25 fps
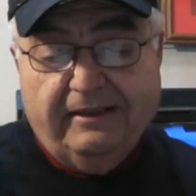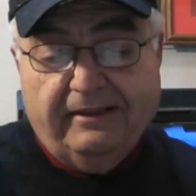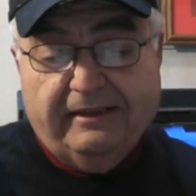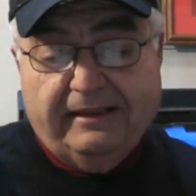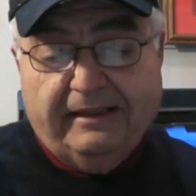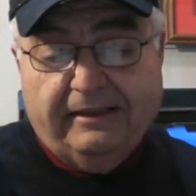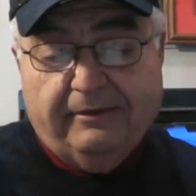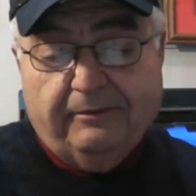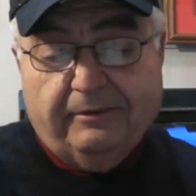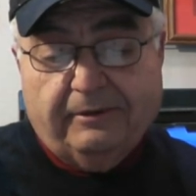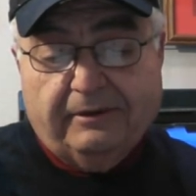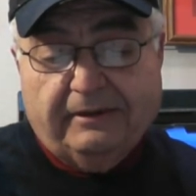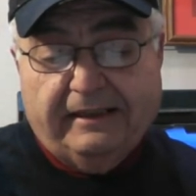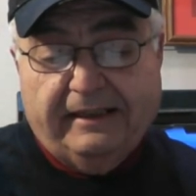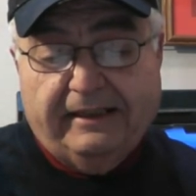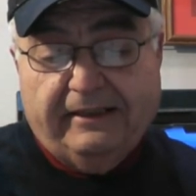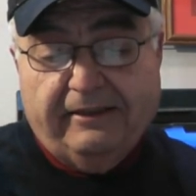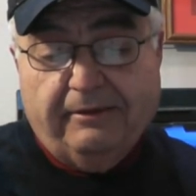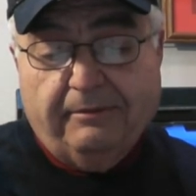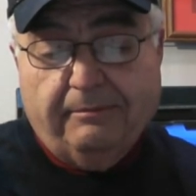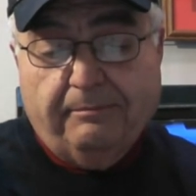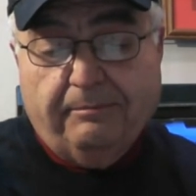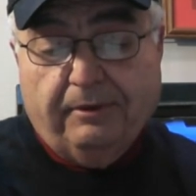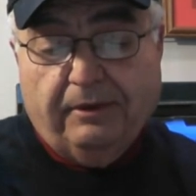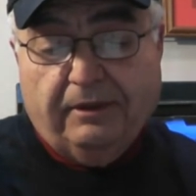They were
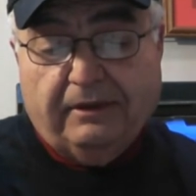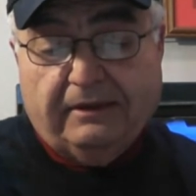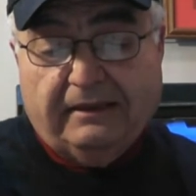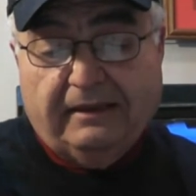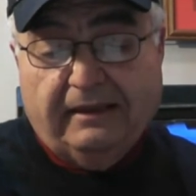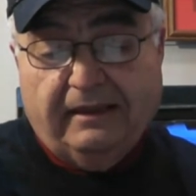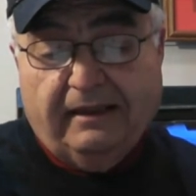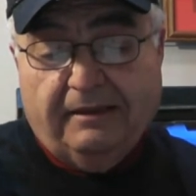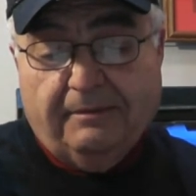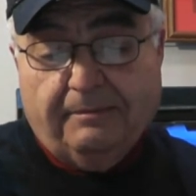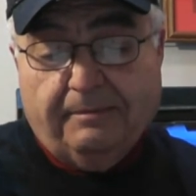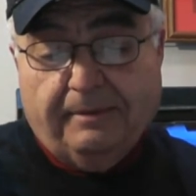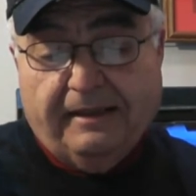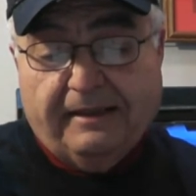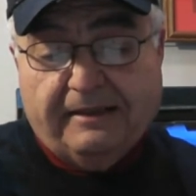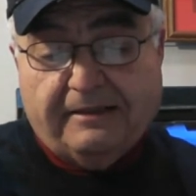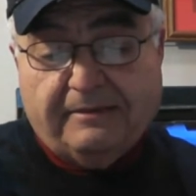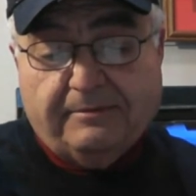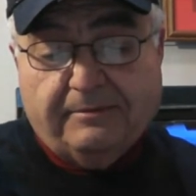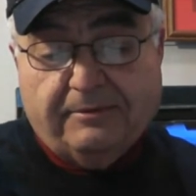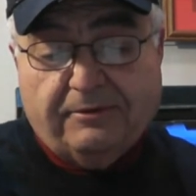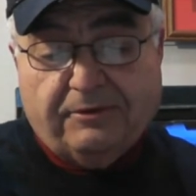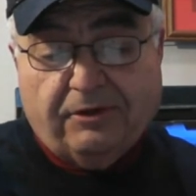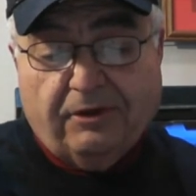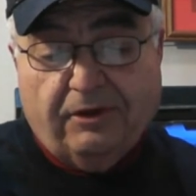later booked on
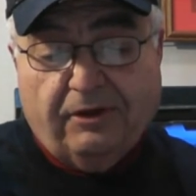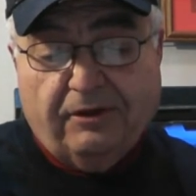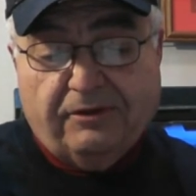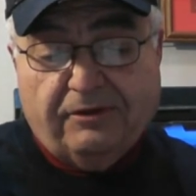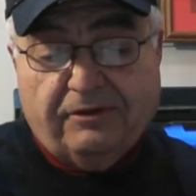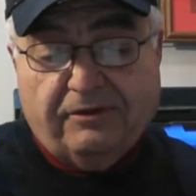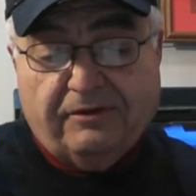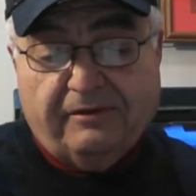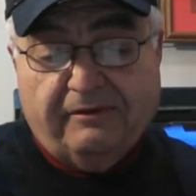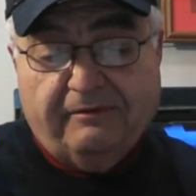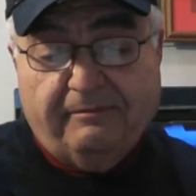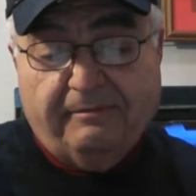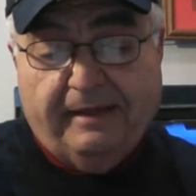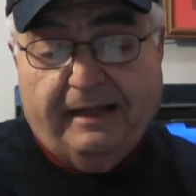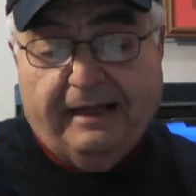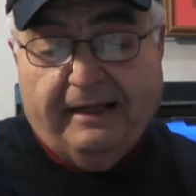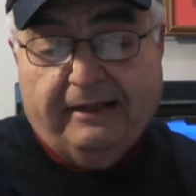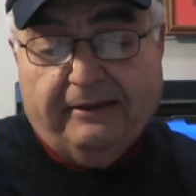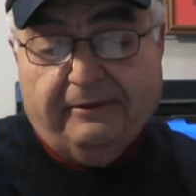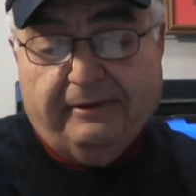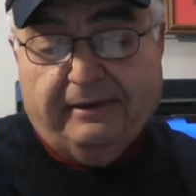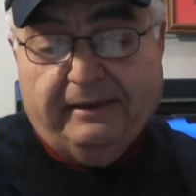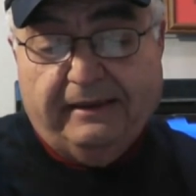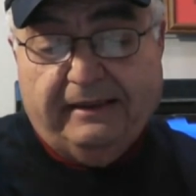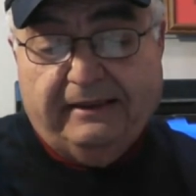possible charges of
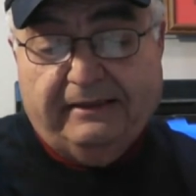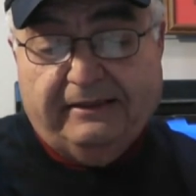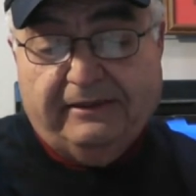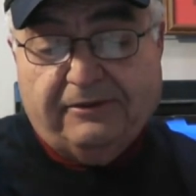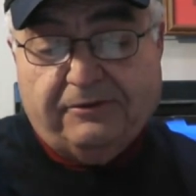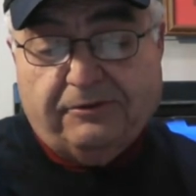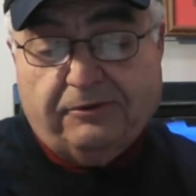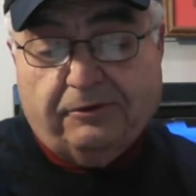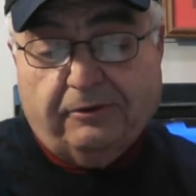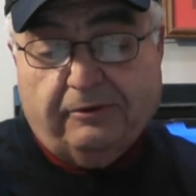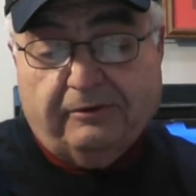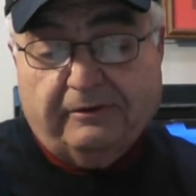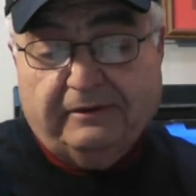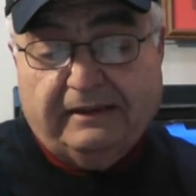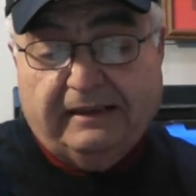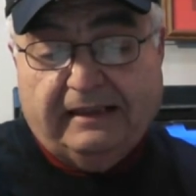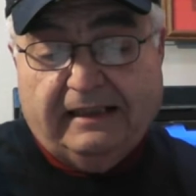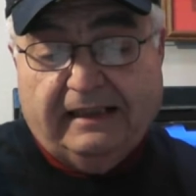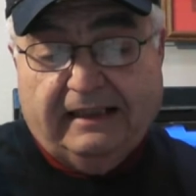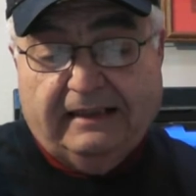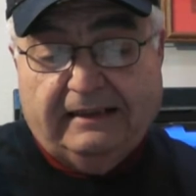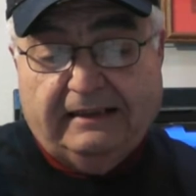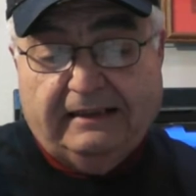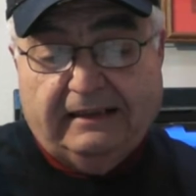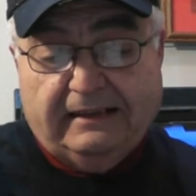battery and disorderly
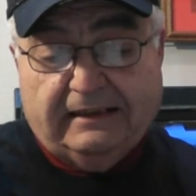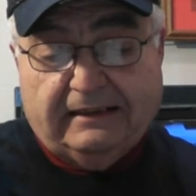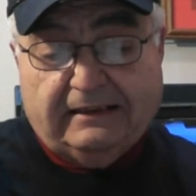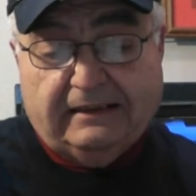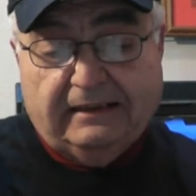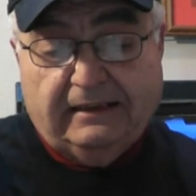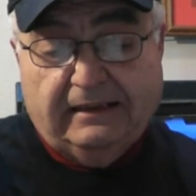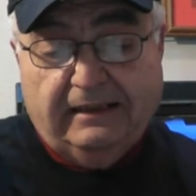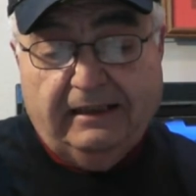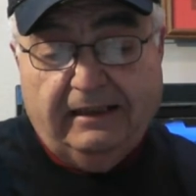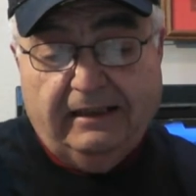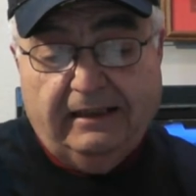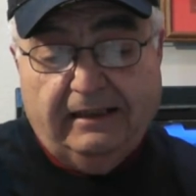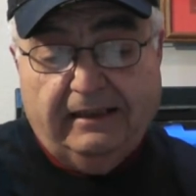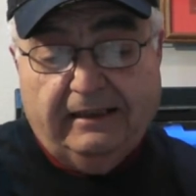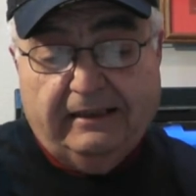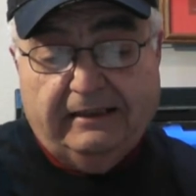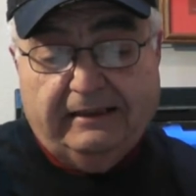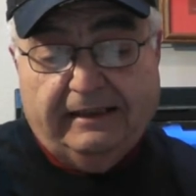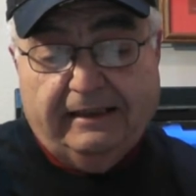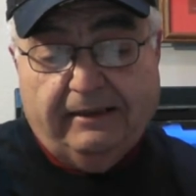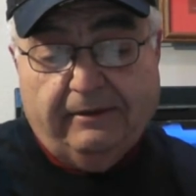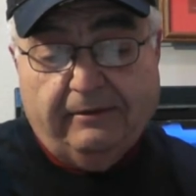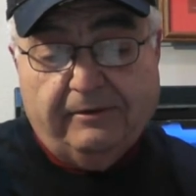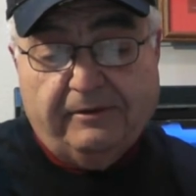conduct.
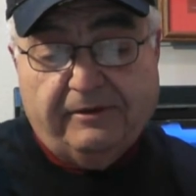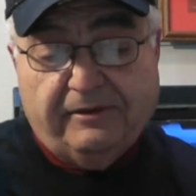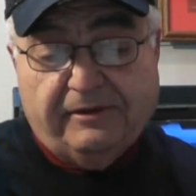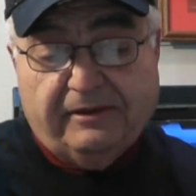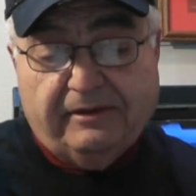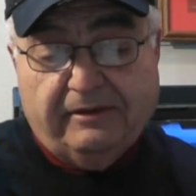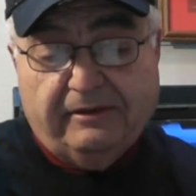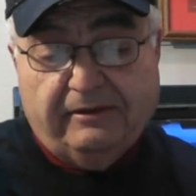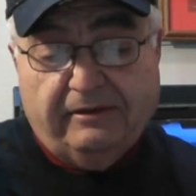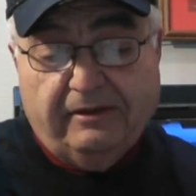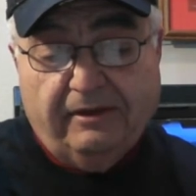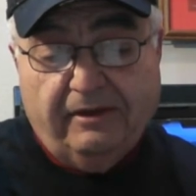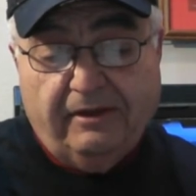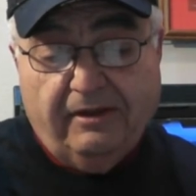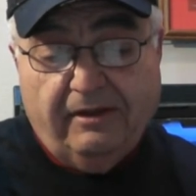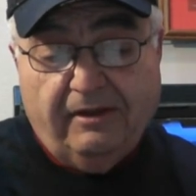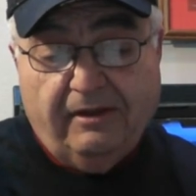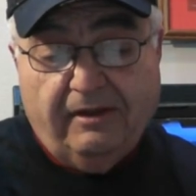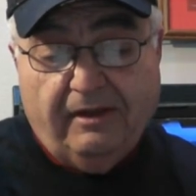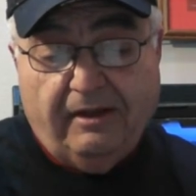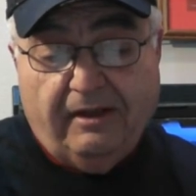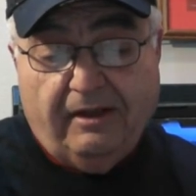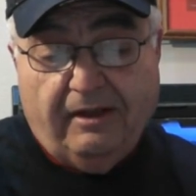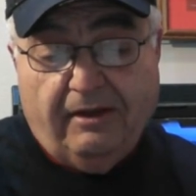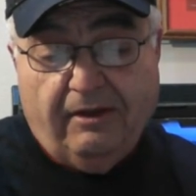And that was in
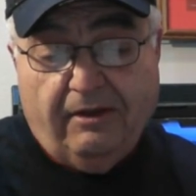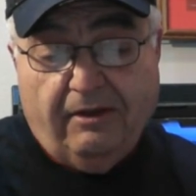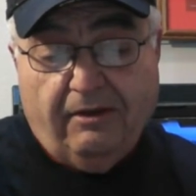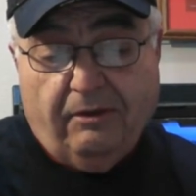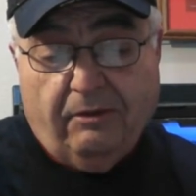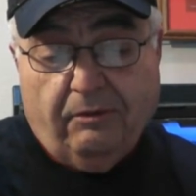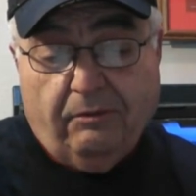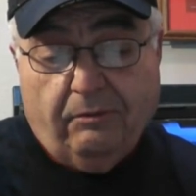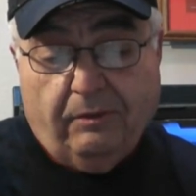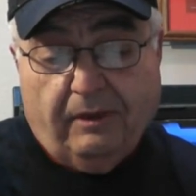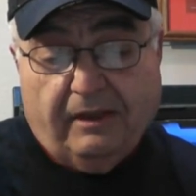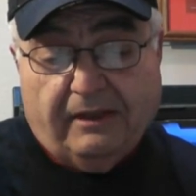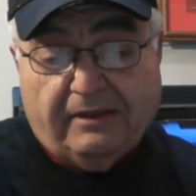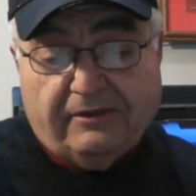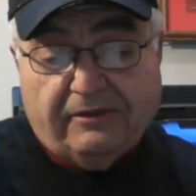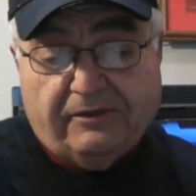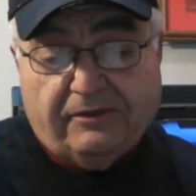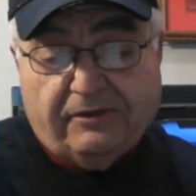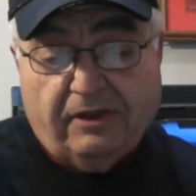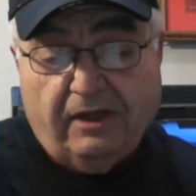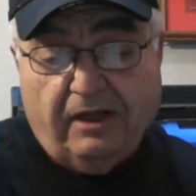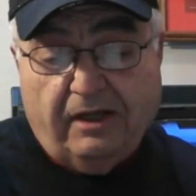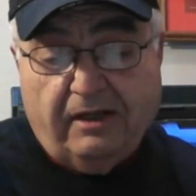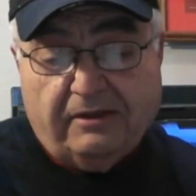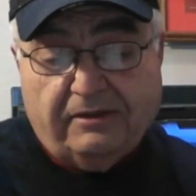
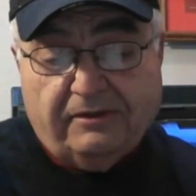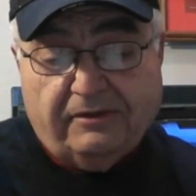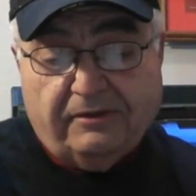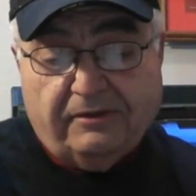Wasasa,